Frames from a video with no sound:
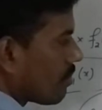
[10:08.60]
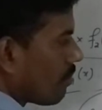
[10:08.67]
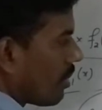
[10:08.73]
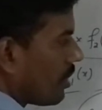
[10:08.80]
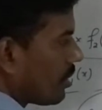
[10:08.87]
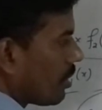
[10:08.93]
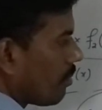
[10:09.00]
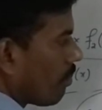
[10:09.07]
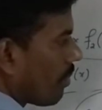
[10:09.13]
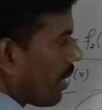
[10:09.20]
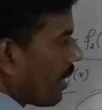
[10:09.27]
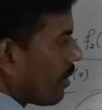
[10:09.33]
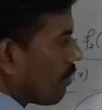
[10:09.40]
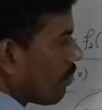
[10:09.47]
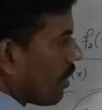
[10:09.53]

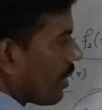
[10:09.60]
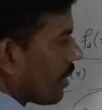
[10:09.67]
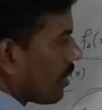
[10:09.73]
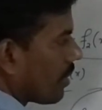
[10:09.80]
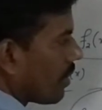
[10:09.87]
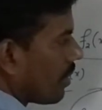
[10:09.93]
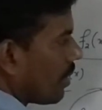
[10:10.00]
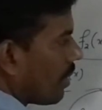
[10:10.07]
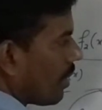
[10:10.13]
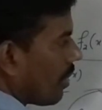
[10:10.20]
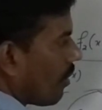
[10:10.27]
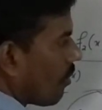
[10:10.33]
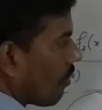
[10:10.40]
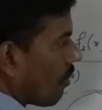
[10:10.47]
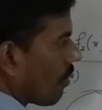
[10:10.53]
multiplied by
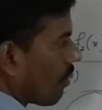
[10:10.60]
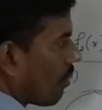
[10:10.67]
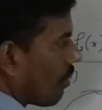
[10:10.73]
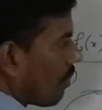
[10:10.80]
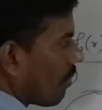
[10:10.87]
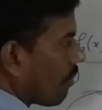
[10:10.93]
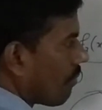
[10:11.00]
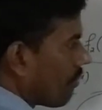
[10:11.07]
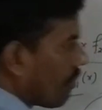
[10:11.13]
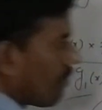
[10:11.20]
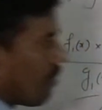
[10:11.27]
log of